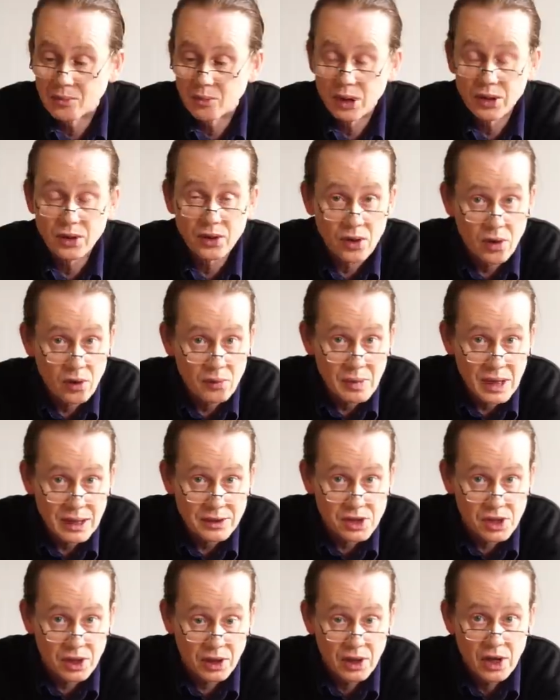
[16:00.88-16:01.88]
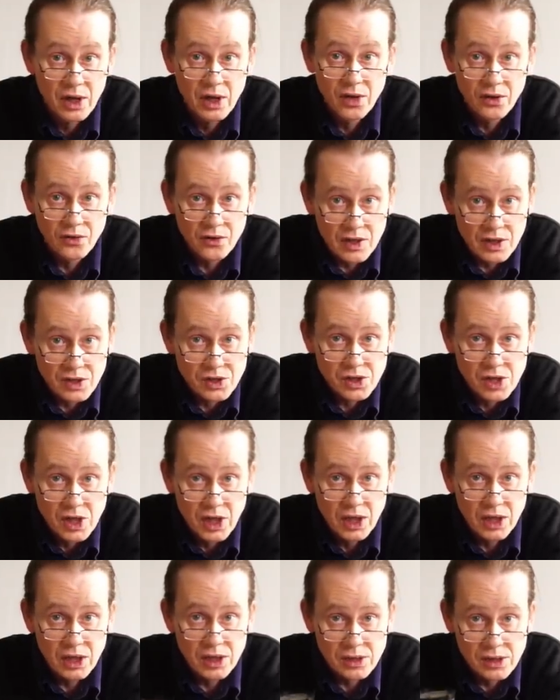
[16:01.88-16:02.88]
but no matter. This
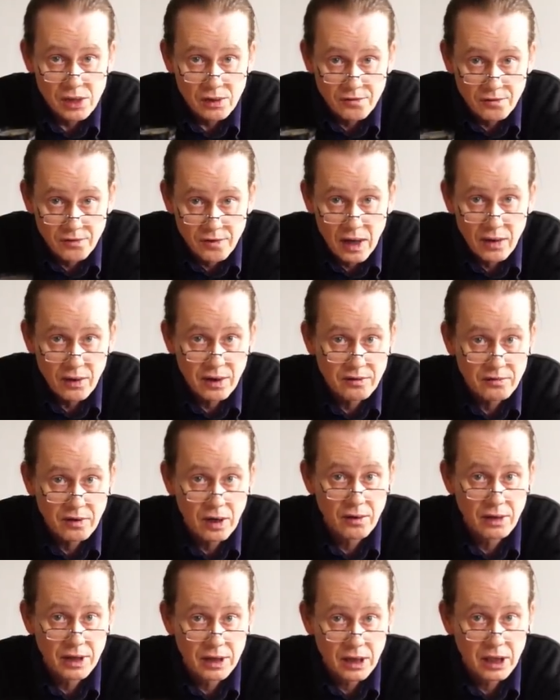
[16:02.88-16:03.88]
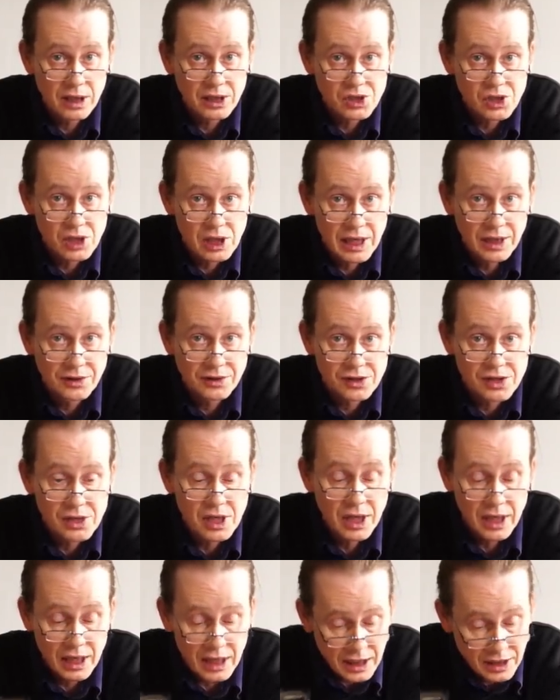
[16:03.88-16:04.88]
is a very, very nice lens
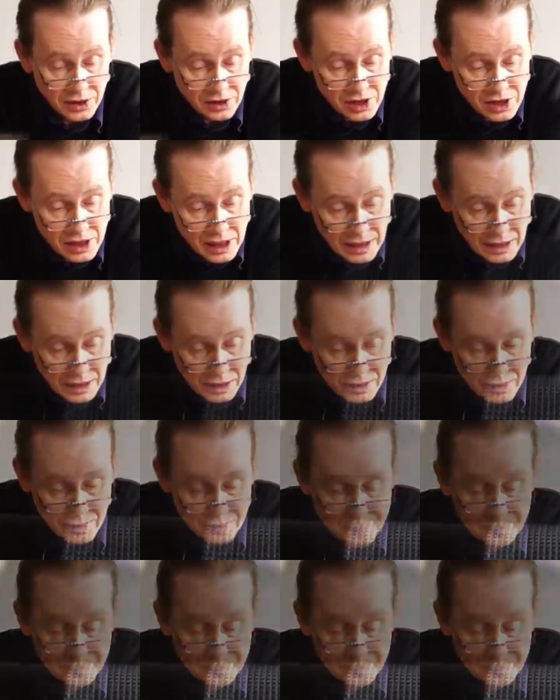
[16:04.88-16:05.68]
indeed.